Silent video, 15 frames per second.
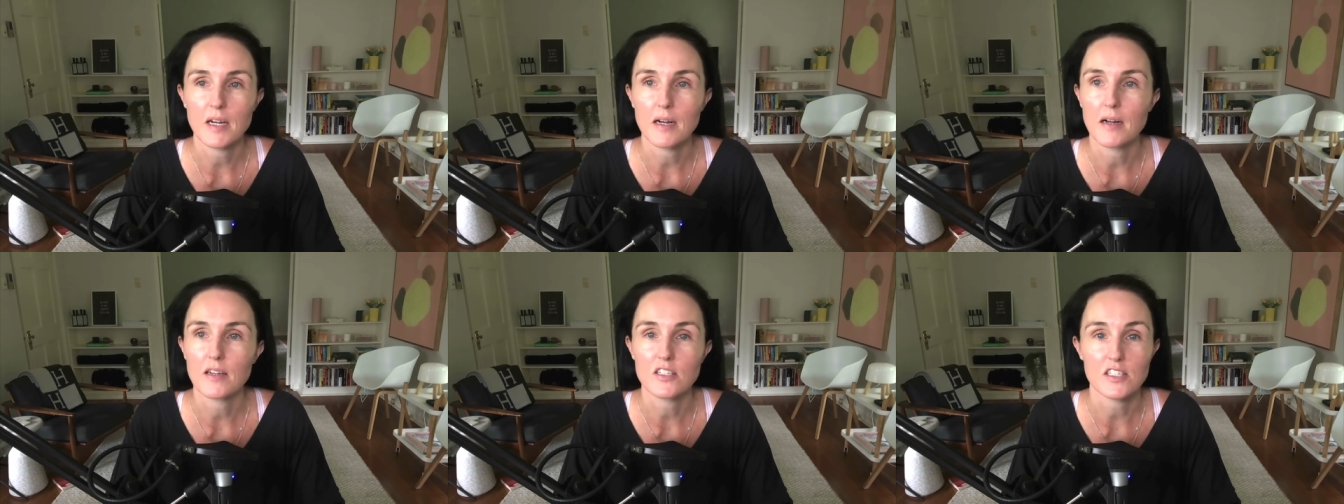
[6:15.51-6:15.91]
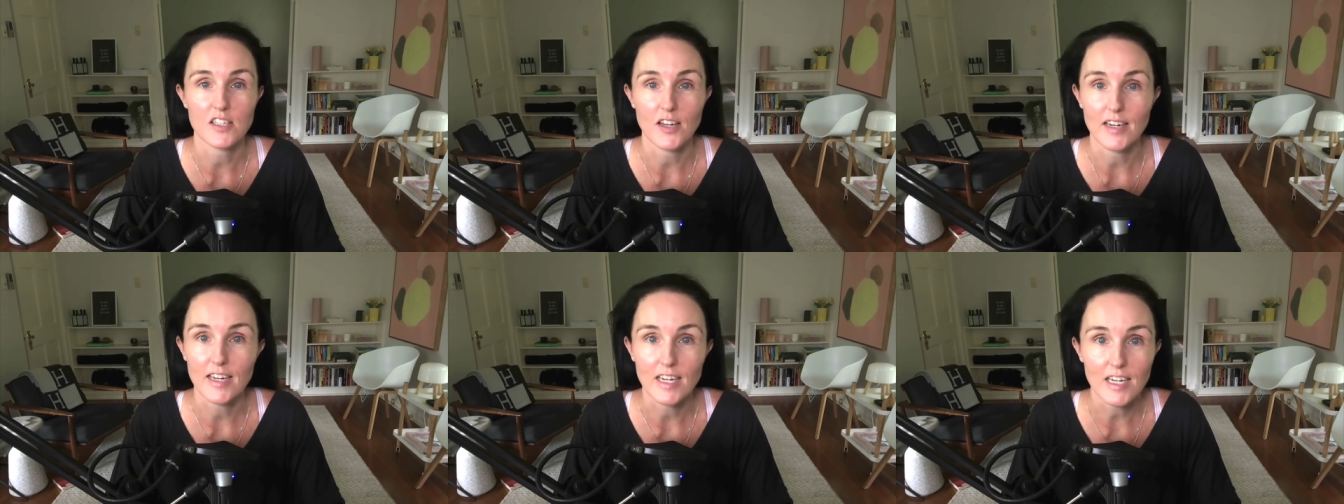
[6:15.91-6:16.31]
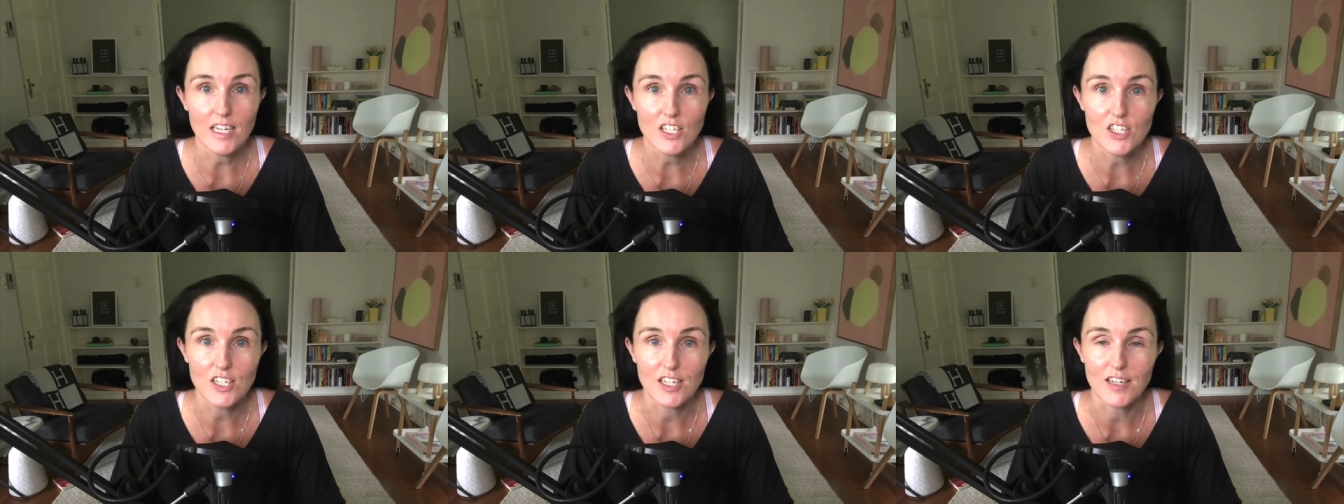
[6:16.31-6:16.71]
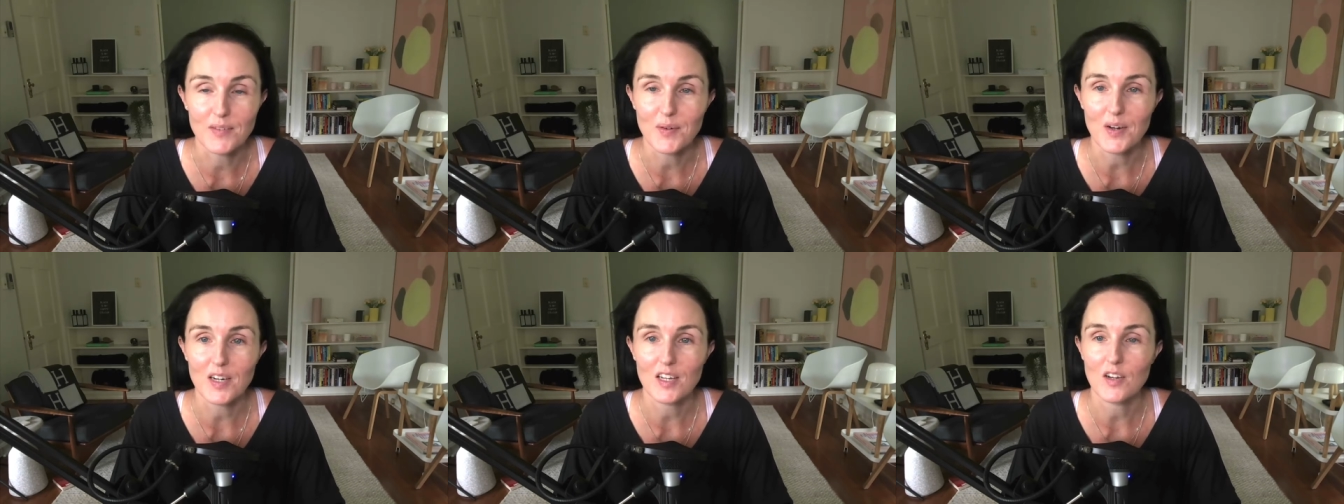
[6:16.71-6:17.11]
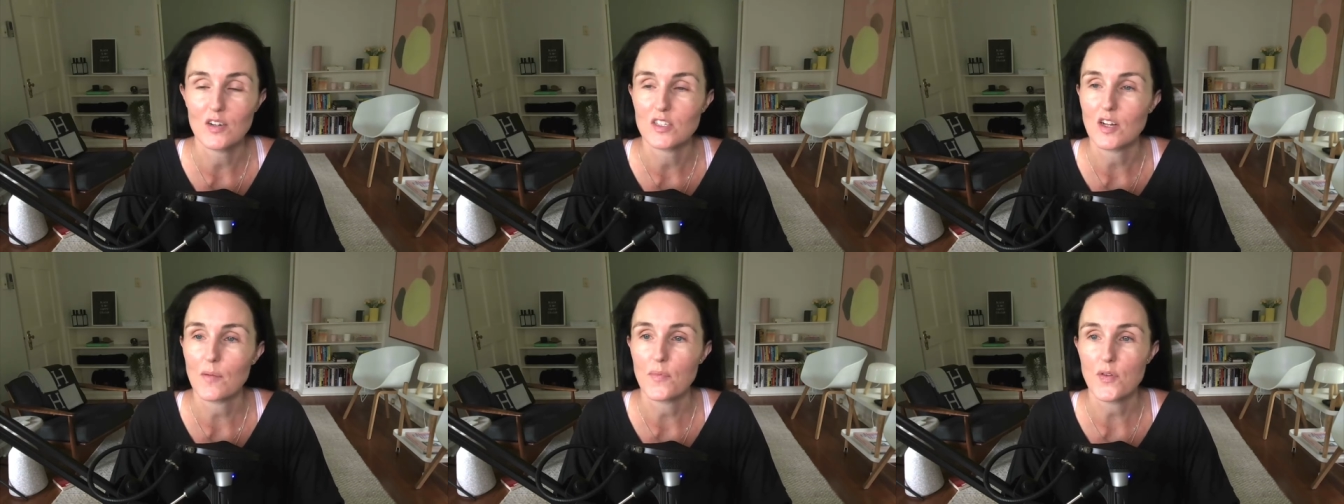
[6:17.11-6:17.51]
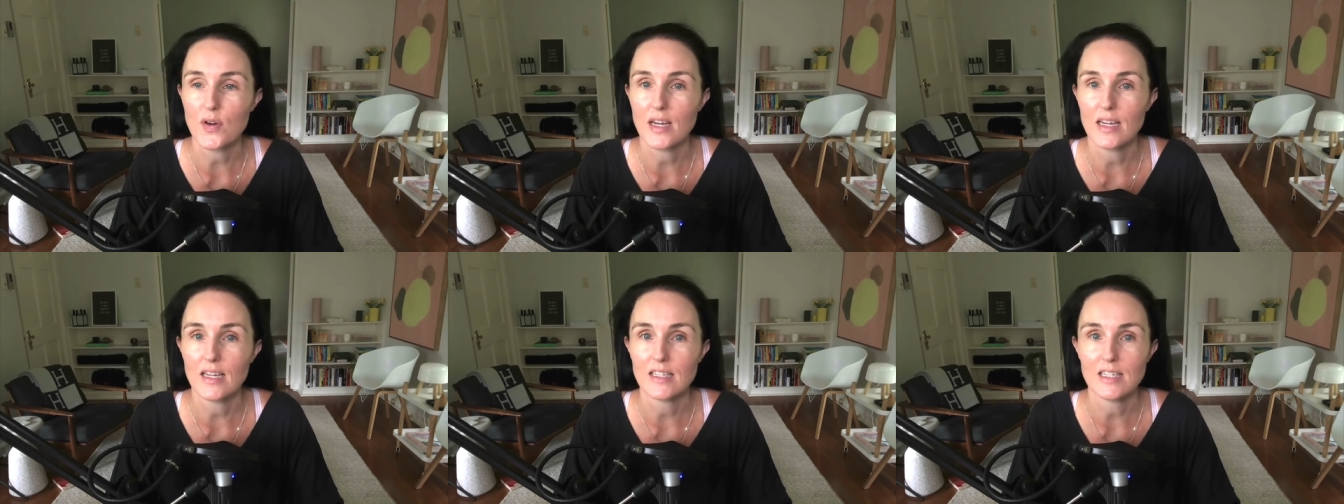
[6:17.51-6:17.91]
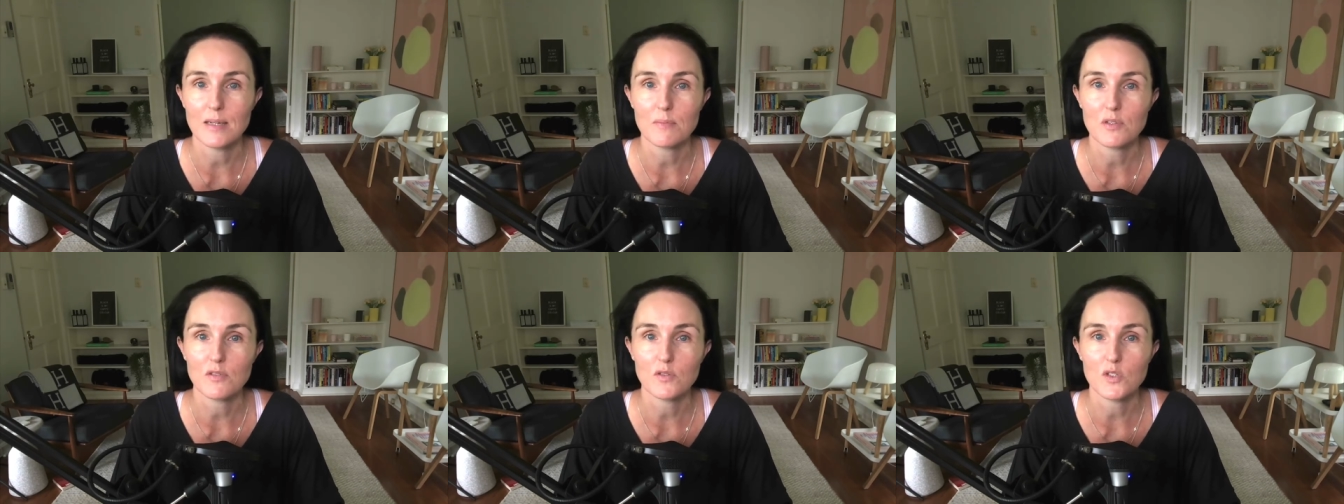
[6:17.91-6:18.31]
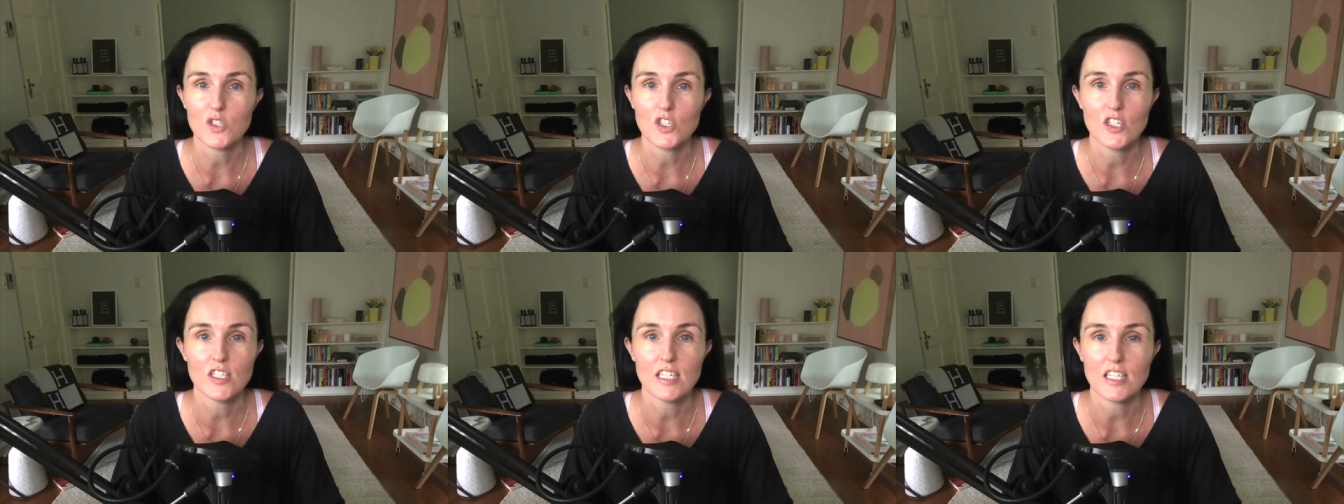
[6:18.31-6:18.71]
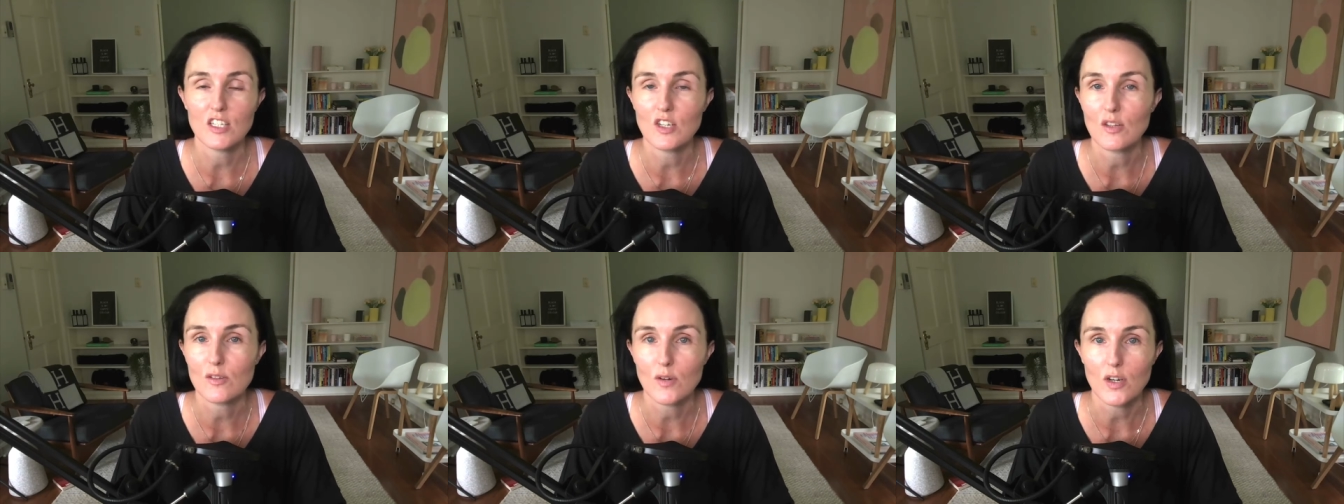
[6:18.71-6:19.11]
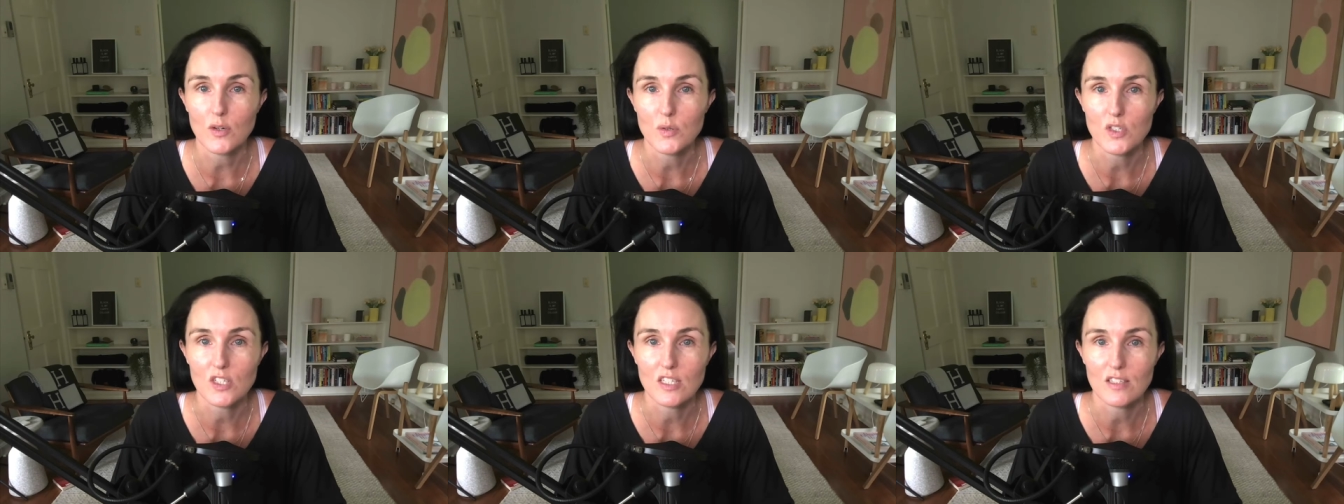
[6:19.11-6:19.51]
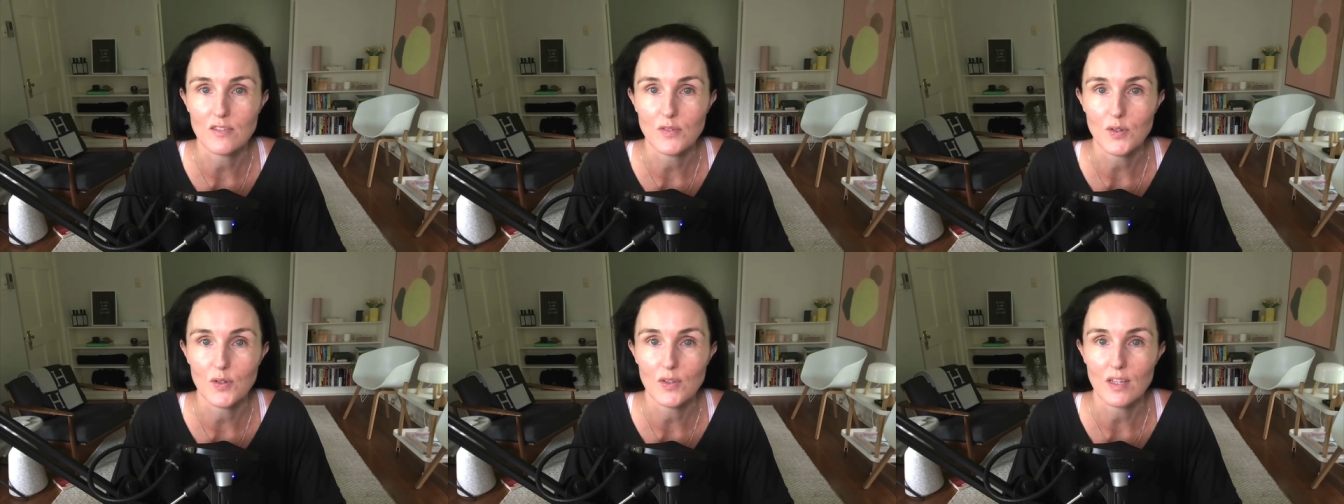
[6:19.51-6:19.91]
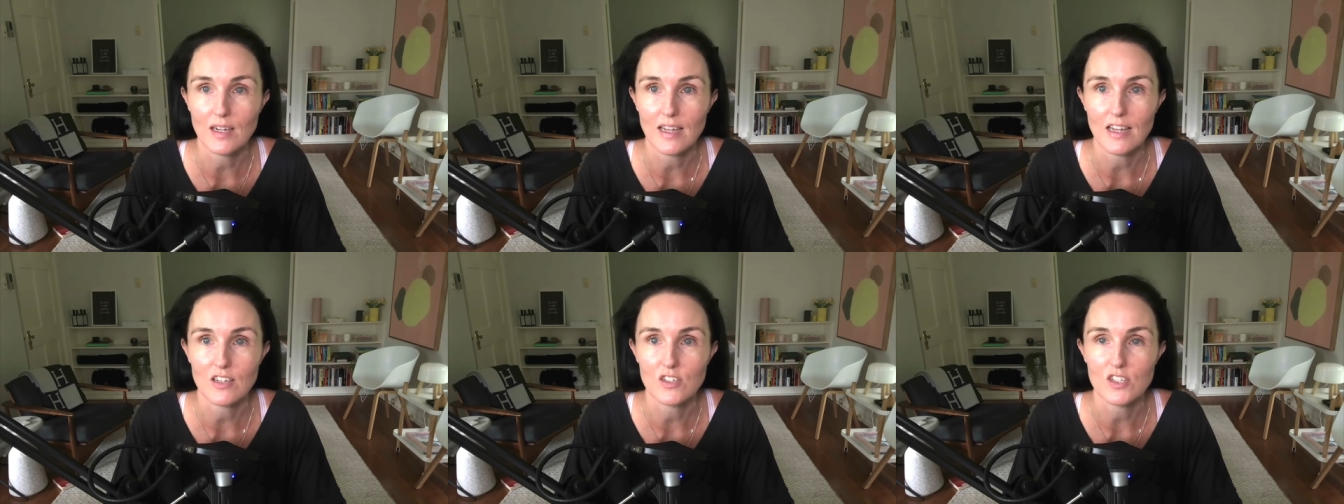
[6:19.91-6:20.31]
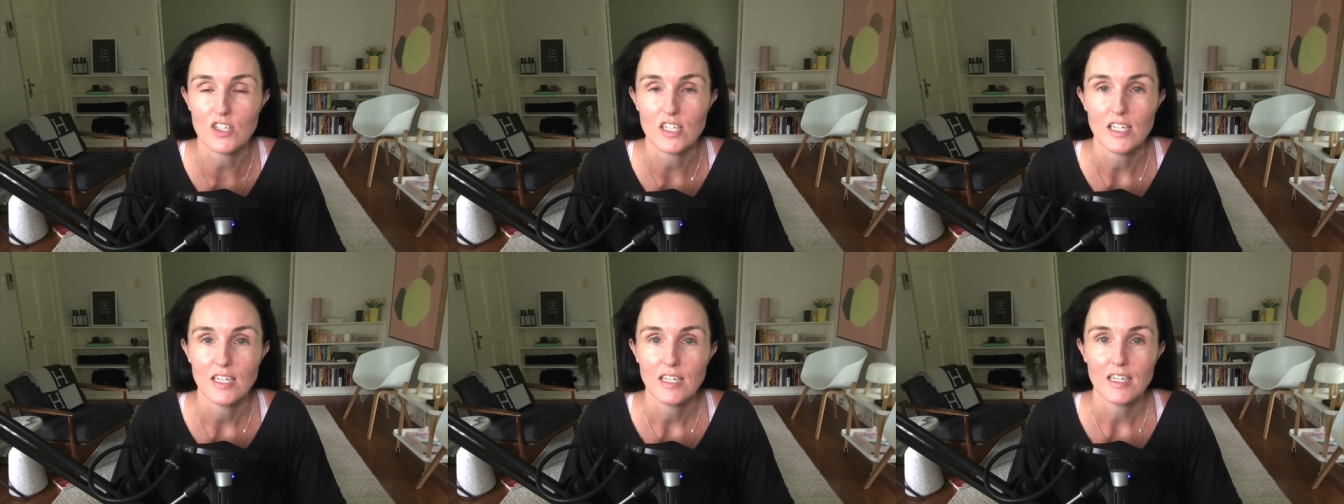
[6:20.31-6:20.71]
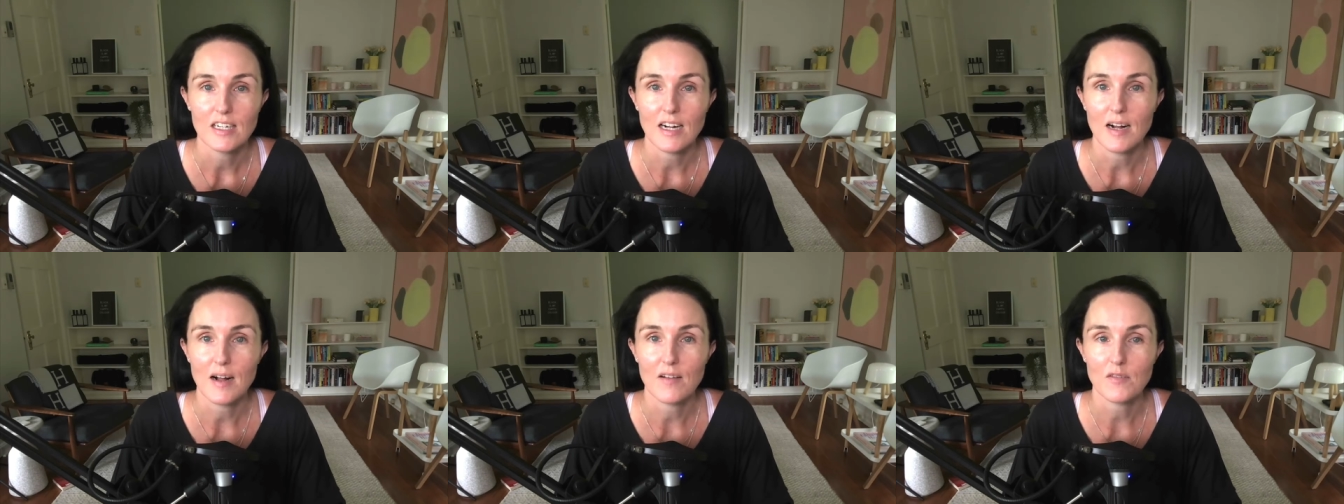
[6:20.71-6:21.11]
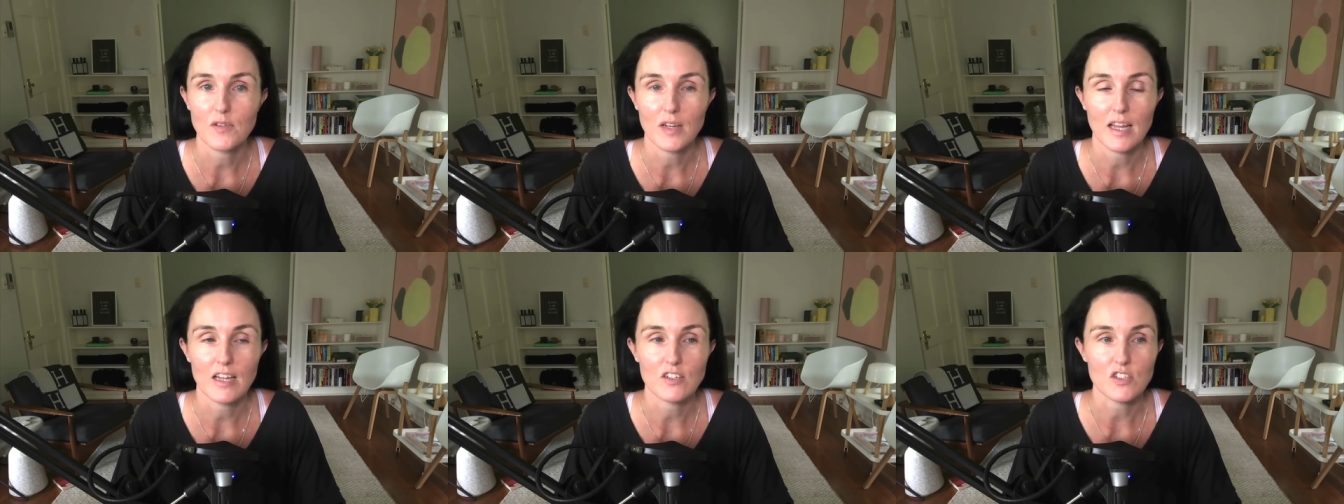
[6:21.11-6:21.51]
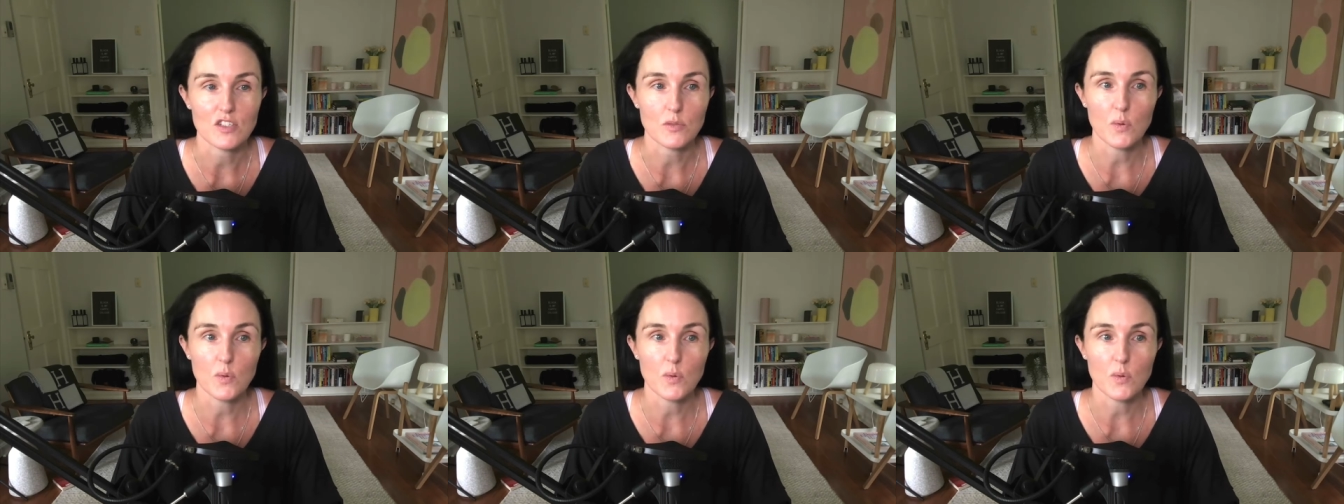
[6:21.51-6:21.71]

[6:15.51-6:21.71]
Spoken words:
designing a kitchen? What are your top 3 tips for choosing new throw cushions for the lounge, for lounges?